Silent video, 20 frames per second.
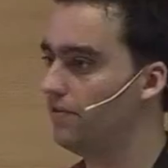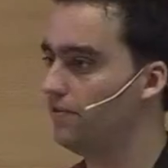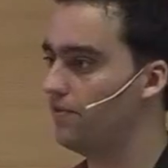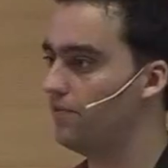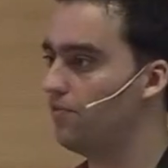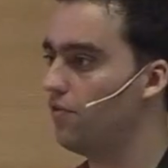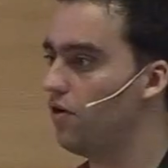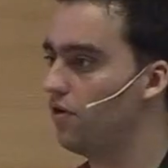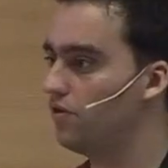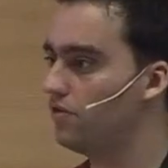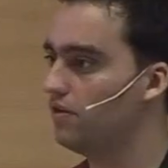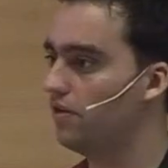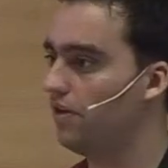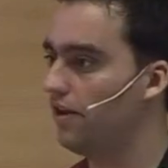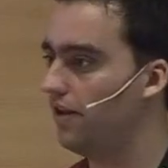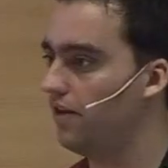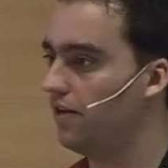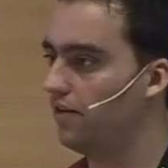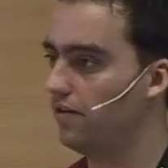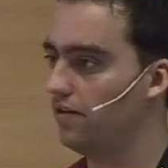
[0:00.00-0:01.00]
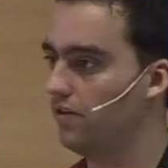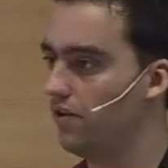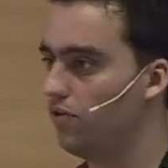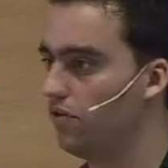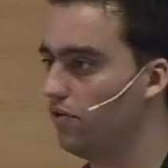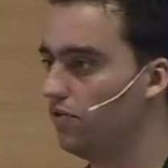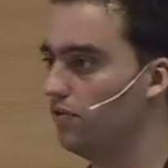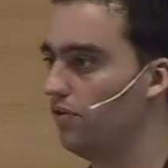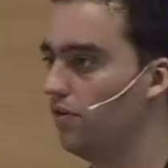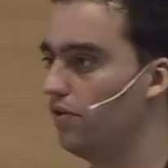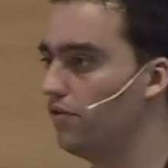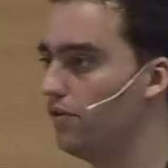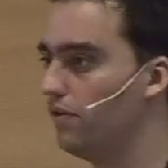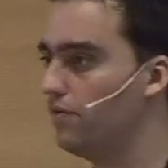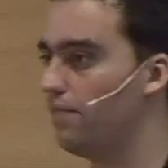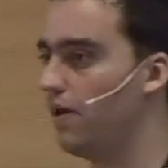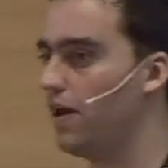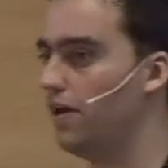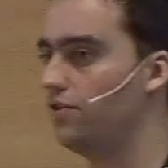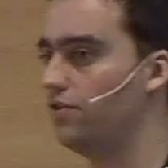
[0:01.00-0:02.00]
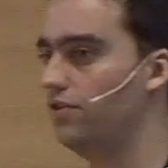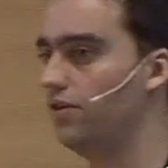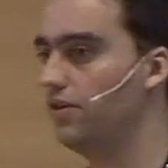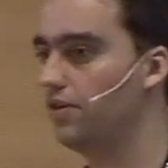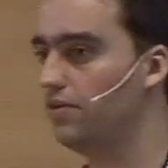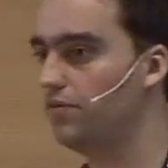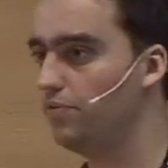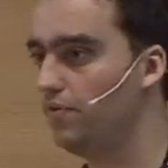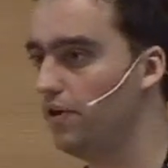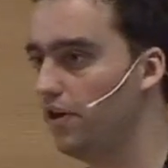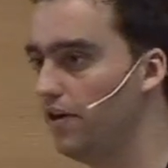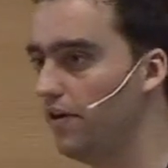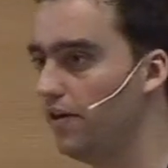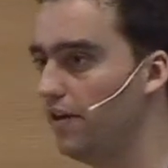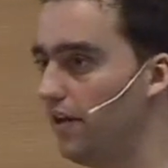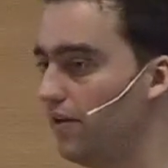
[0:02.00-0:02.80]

and some uh, auto-loading uh, auto magic, we are